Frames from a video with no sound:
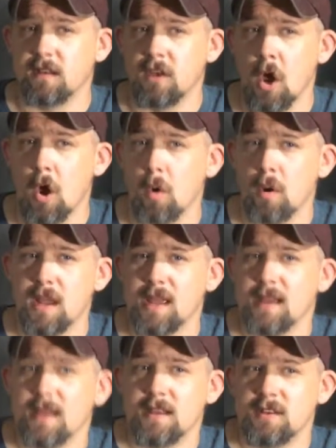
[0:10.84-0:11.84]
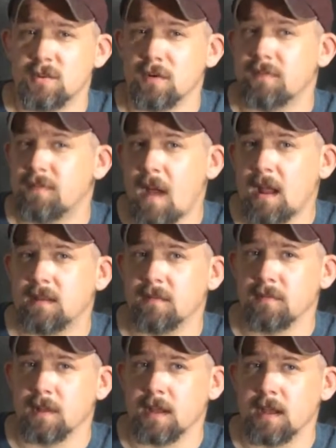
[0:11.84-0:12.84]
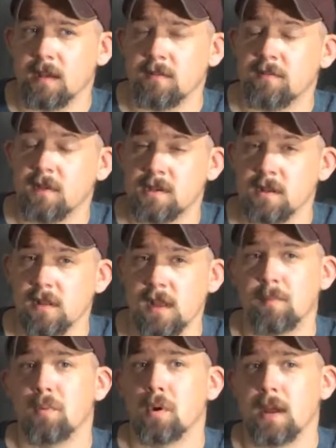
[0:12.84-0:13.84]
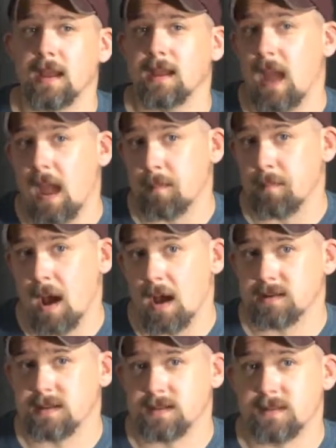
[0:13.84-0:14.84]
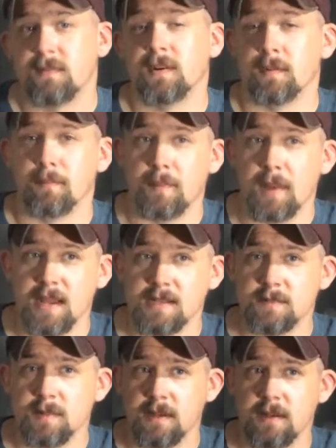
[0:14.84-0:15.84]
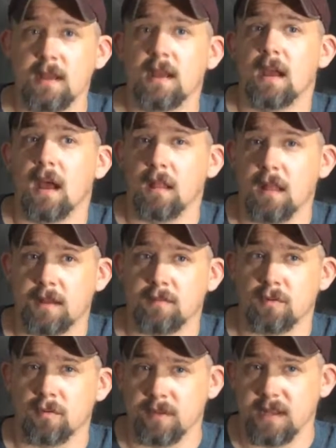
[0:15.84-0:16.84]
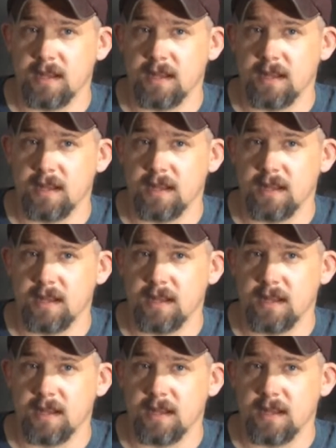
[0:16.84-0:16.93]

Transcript: to know to effectively and efficiently put in gang boxes for your basement electrical